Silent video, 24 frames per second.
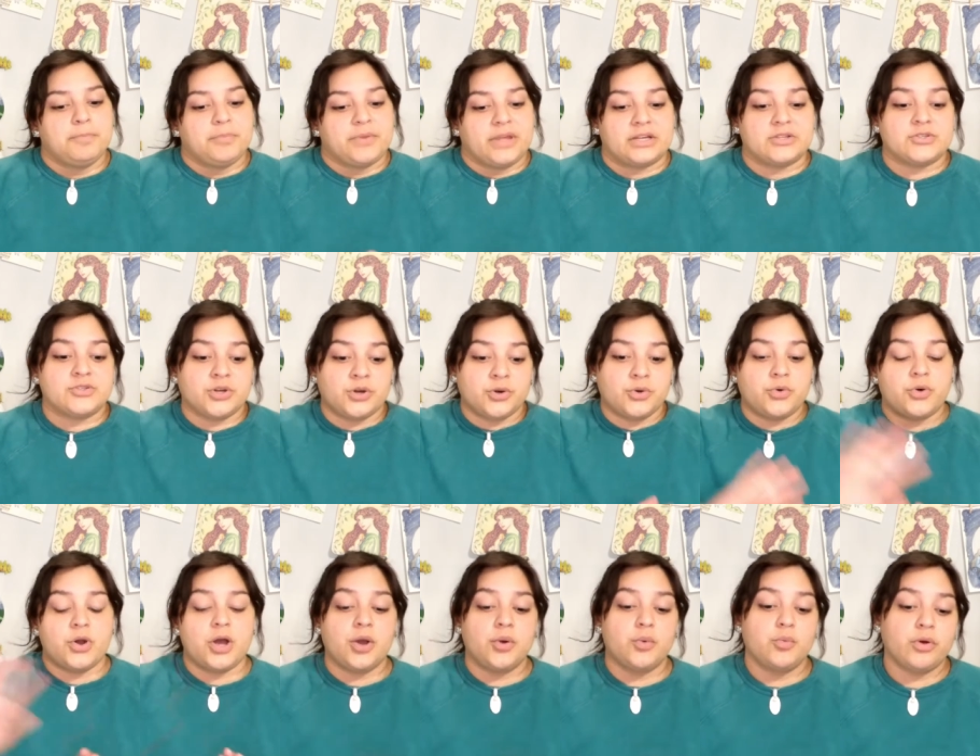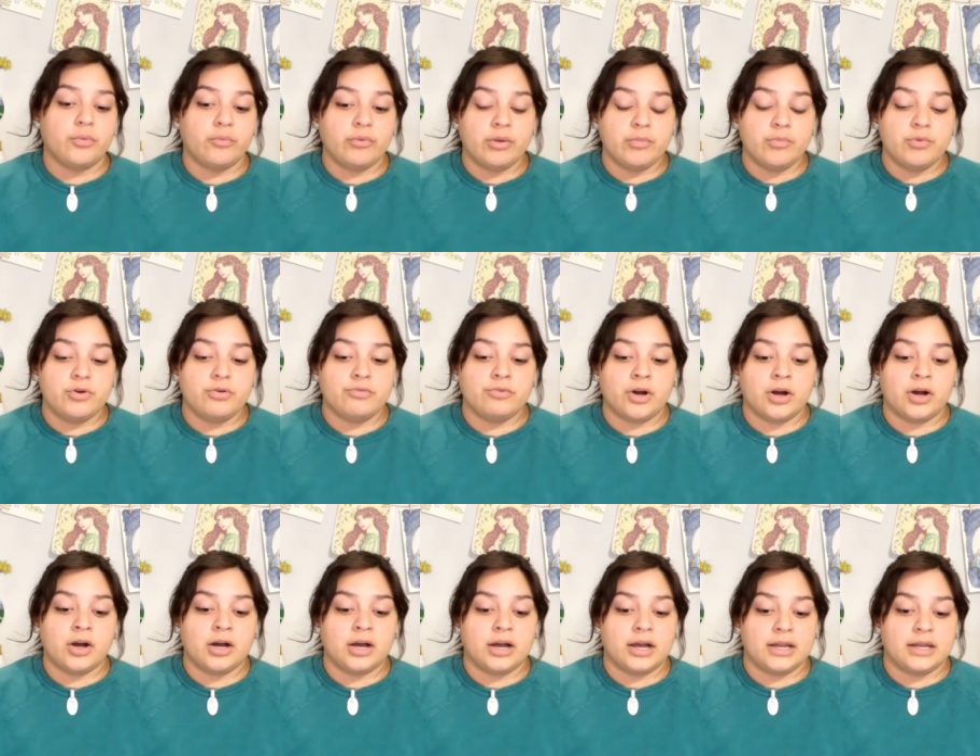And so when we move
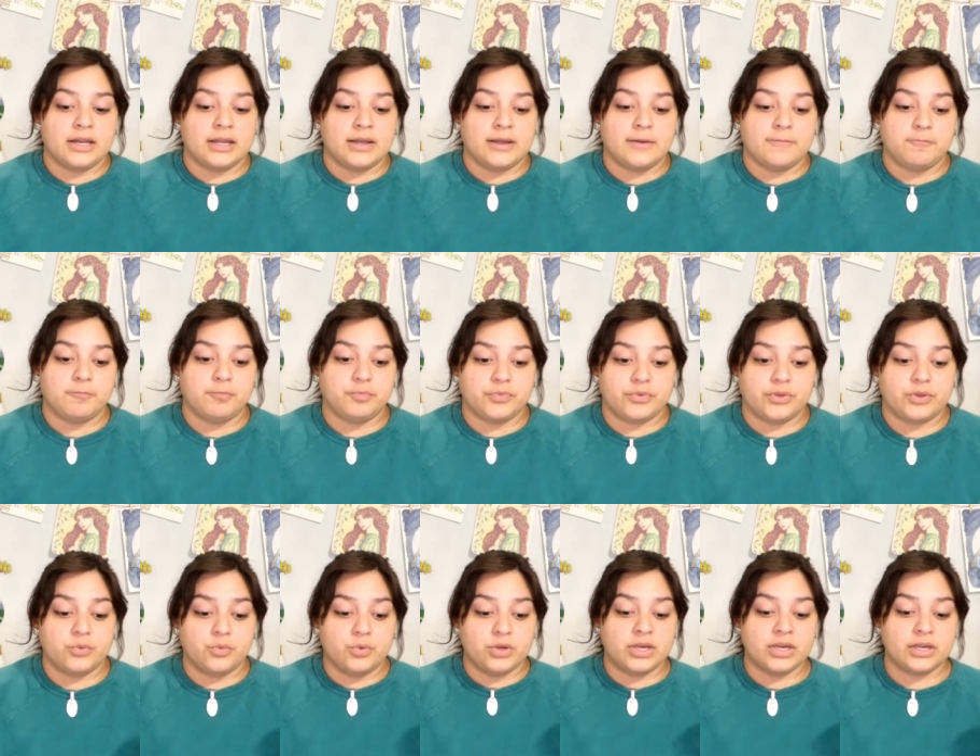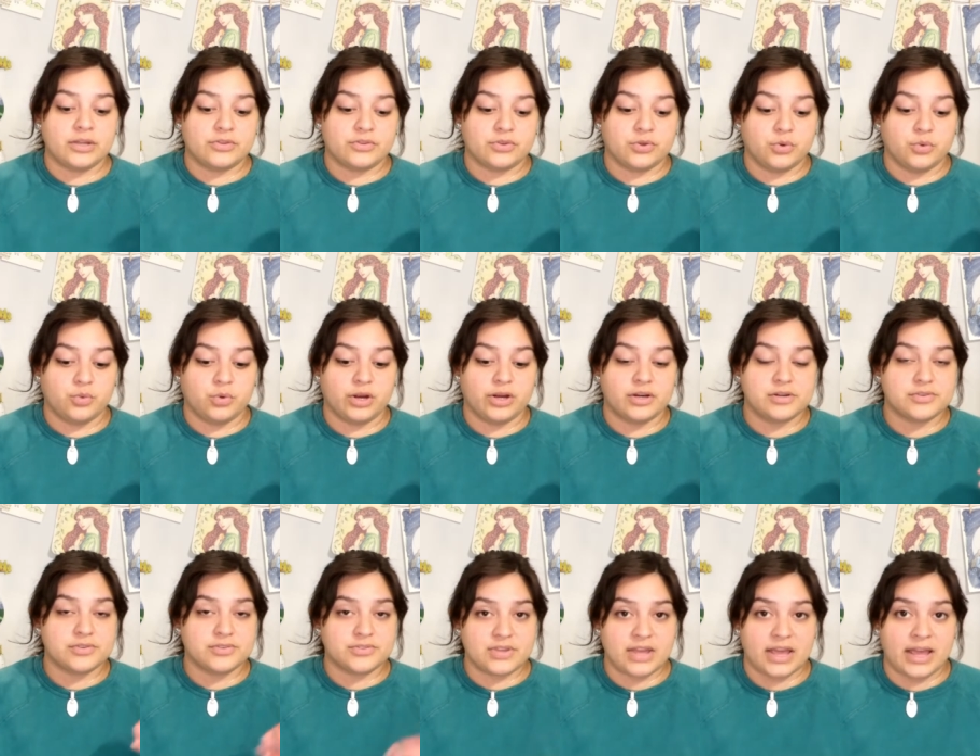on, we get to where
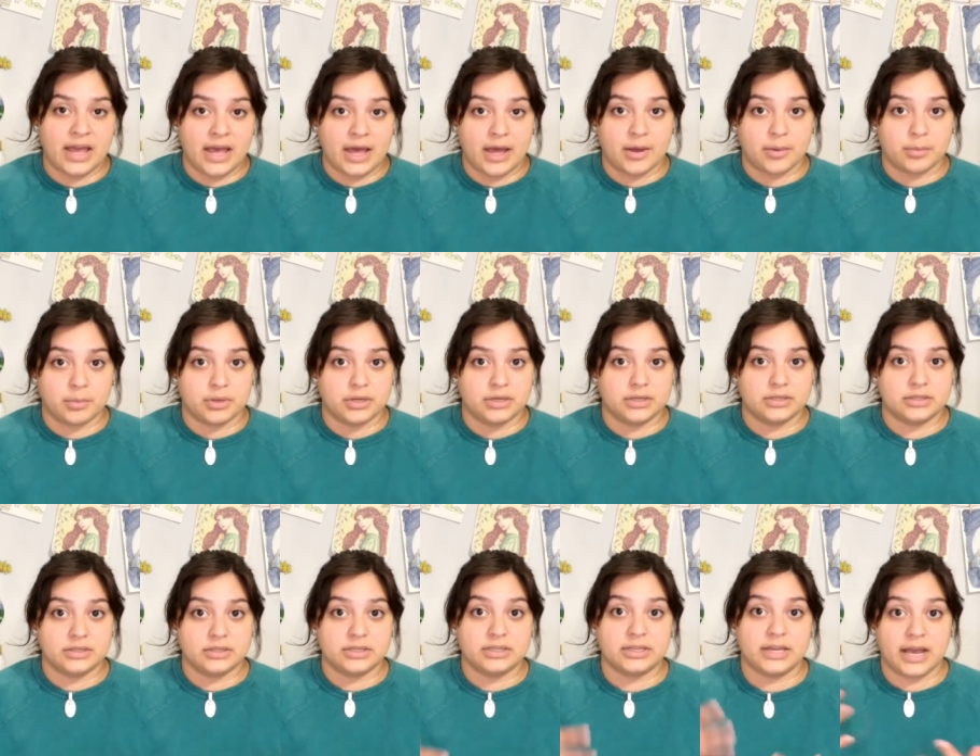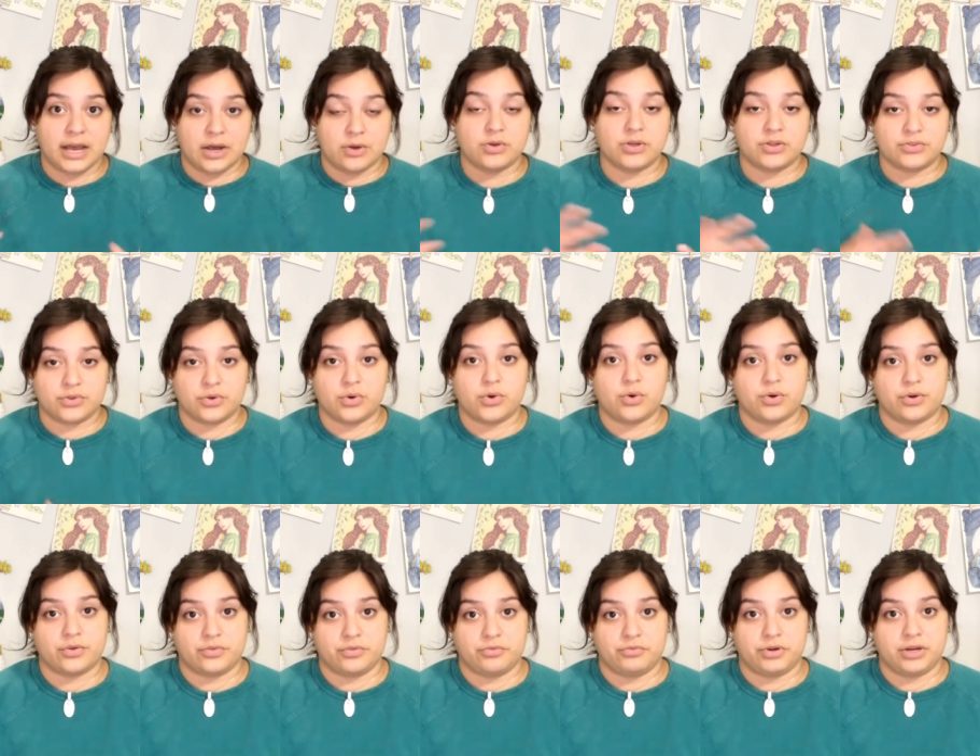Sam now gets a
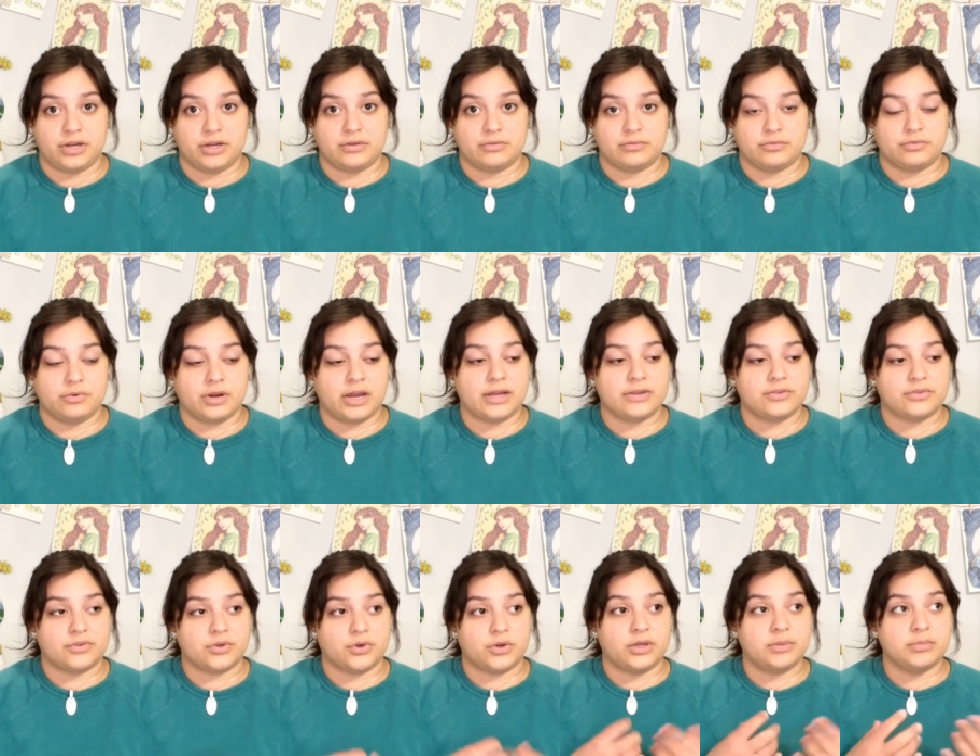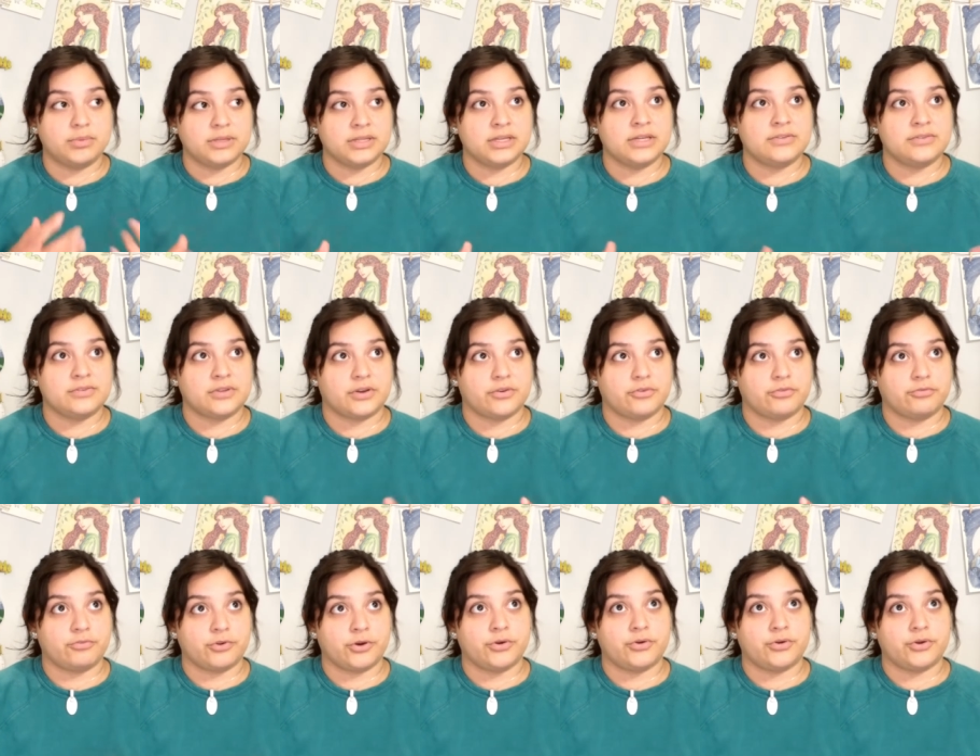hold of the ring, right? So he believes that
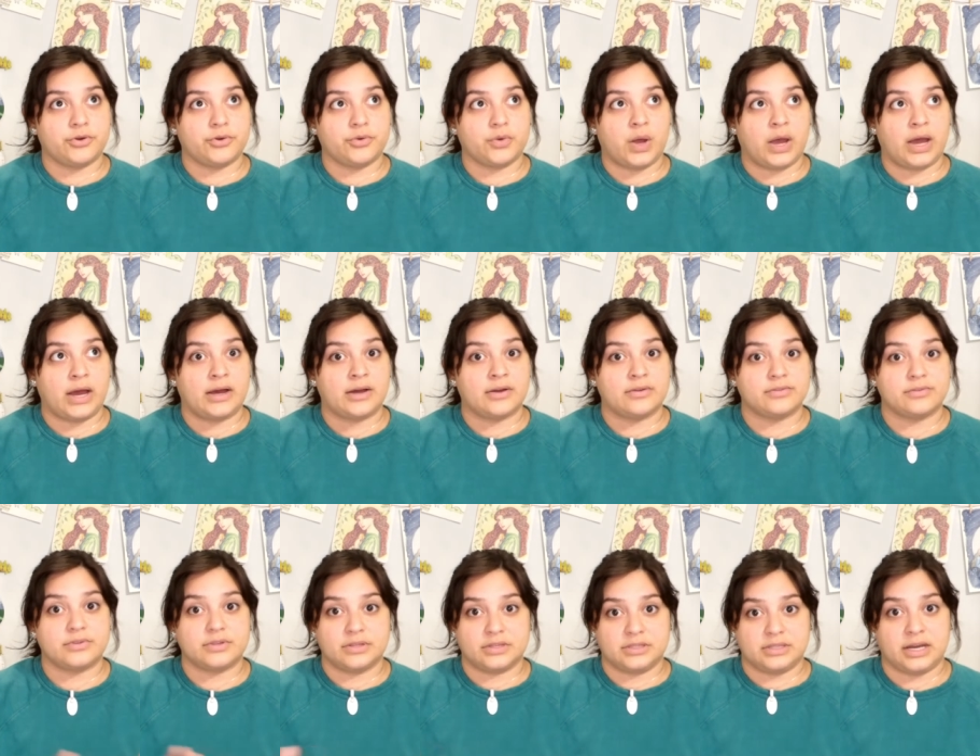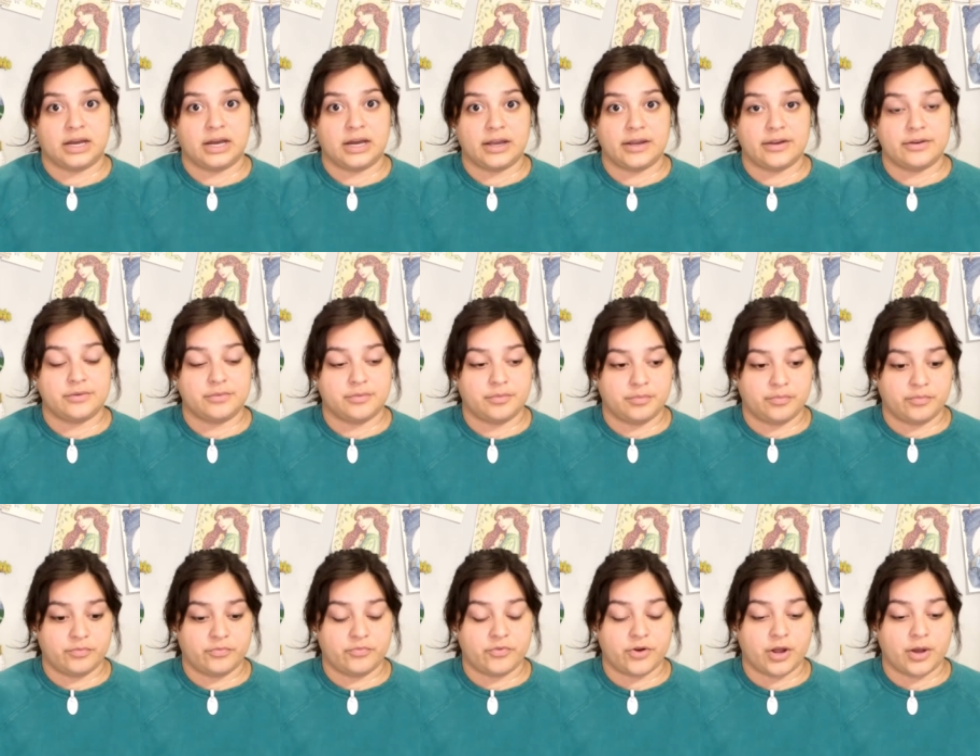Frodo has died
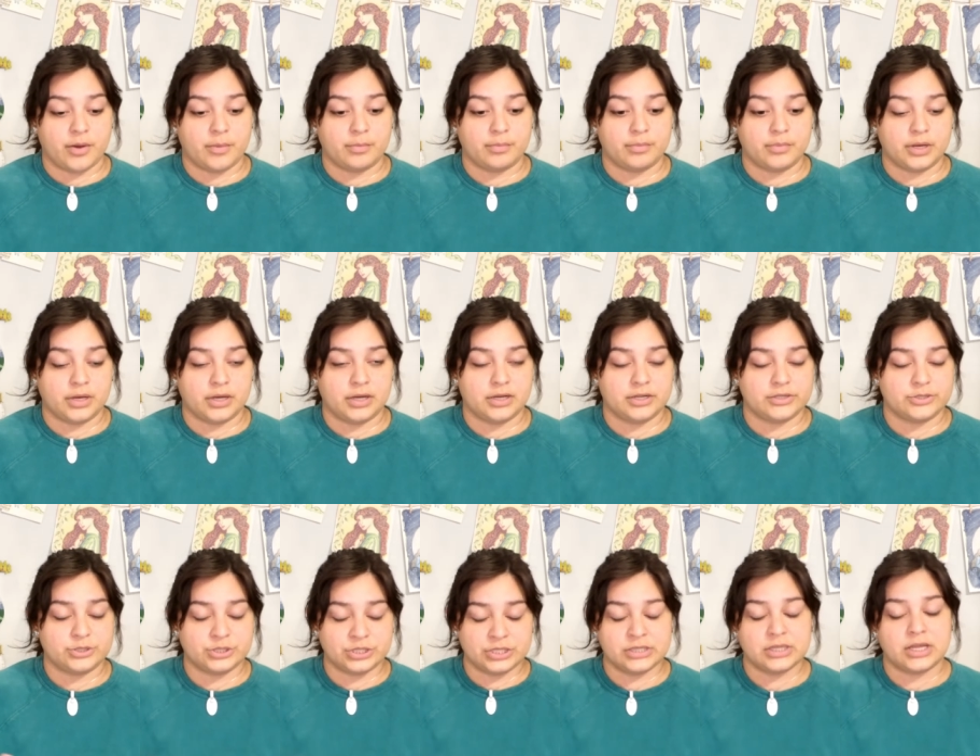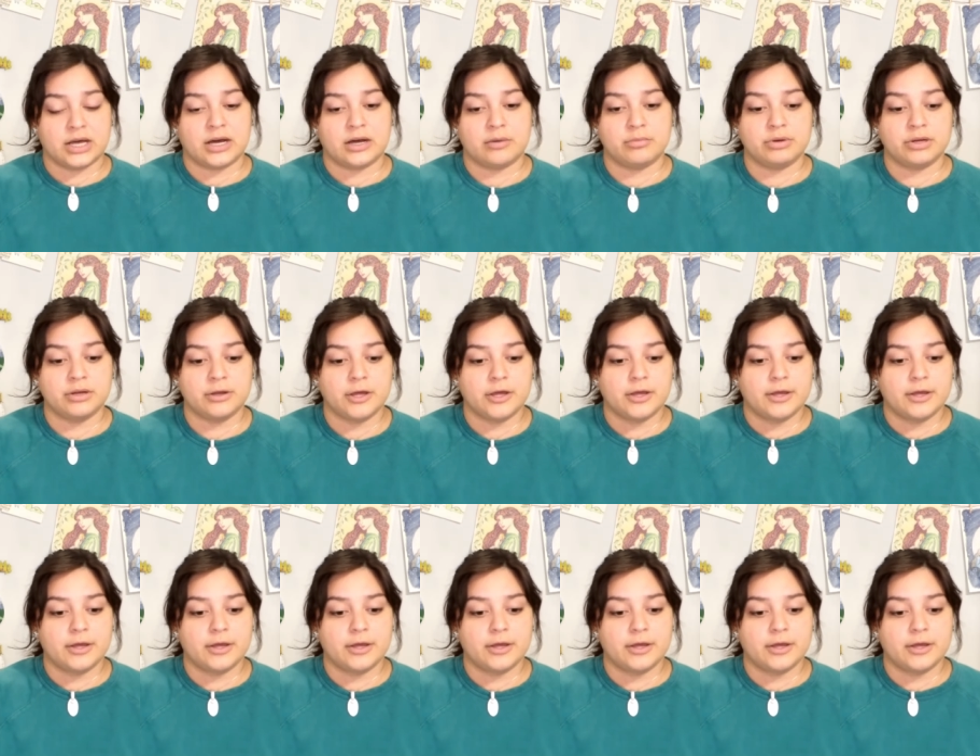from uh, Shelob,